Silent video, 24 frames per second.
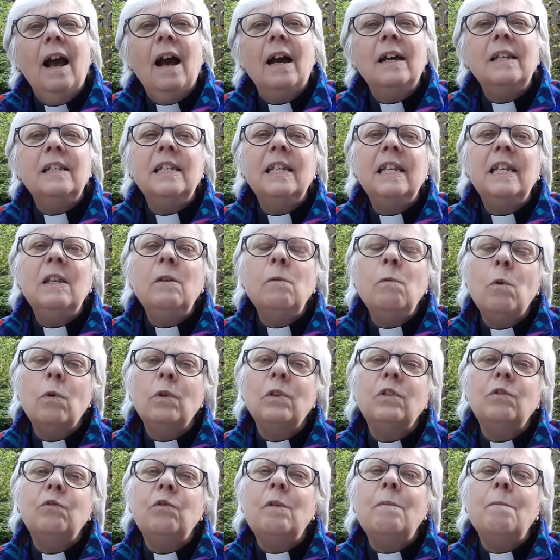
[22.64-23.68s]
And he
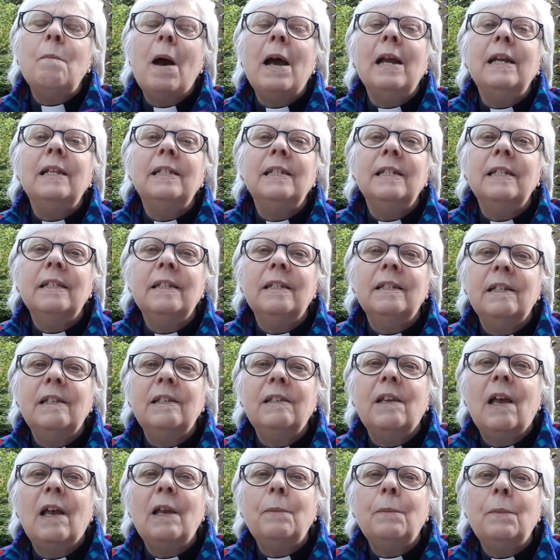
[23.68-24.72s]
was reminding the
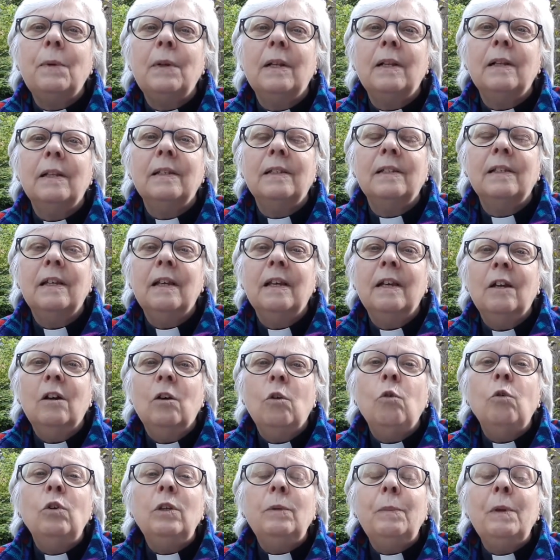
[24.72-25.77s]
disciples,
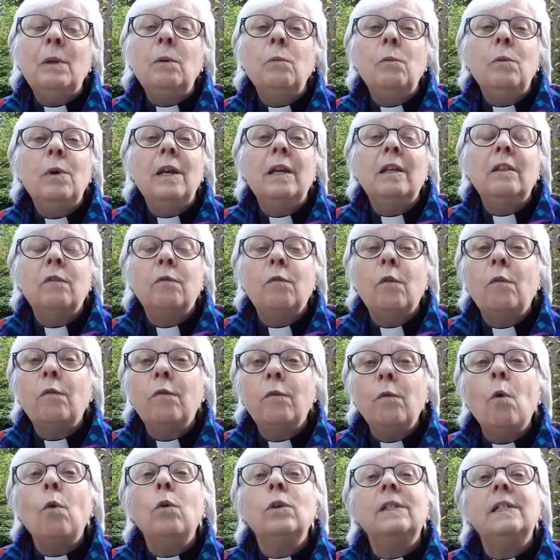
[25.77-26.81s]
who he'd been with for
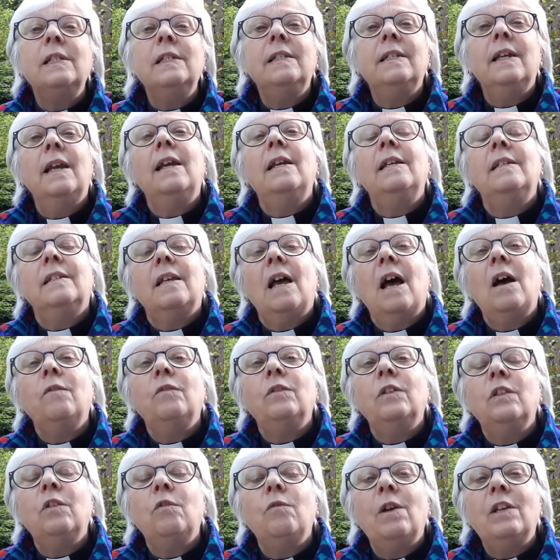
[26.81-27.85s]
40 days
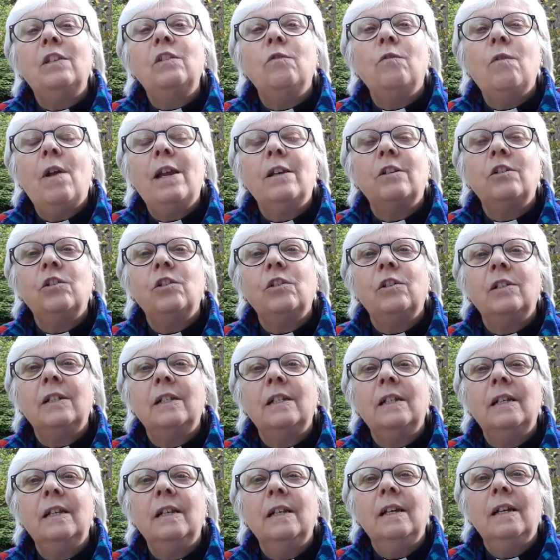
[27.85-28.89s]
after the
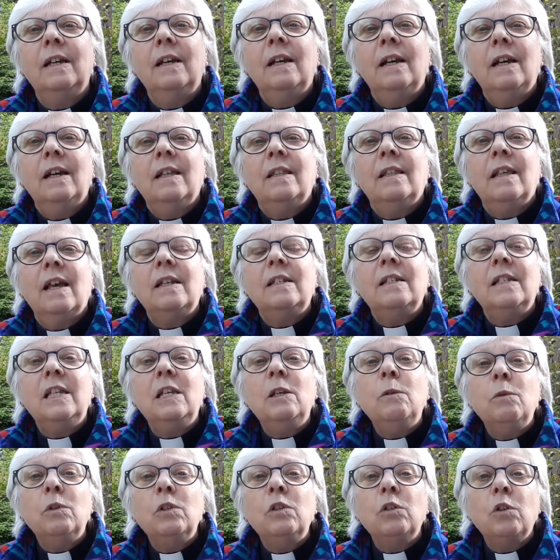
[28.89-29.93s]
resurrection, that
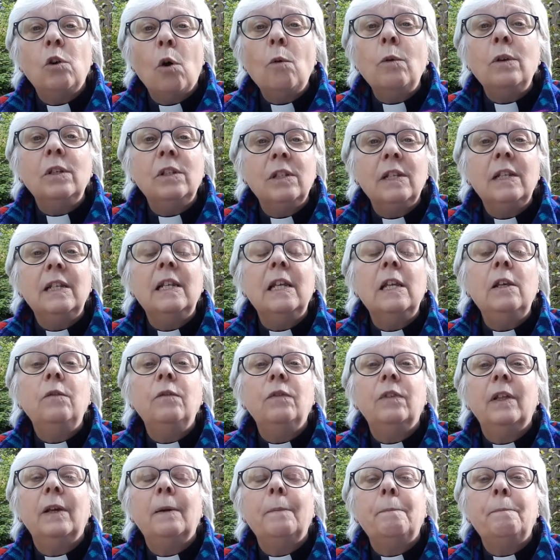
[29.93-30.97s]
he was going to
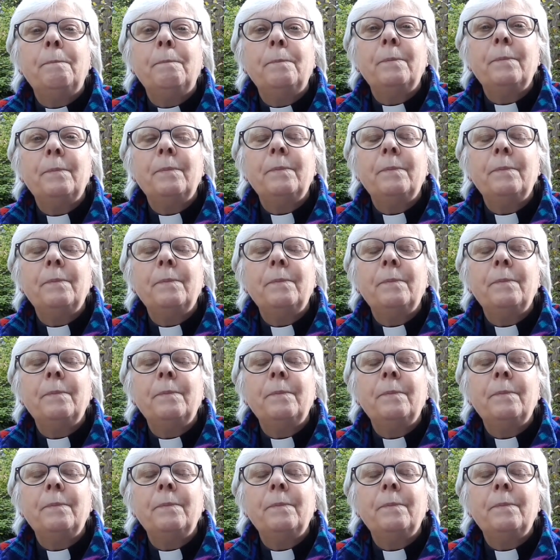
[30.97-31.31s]
leave them.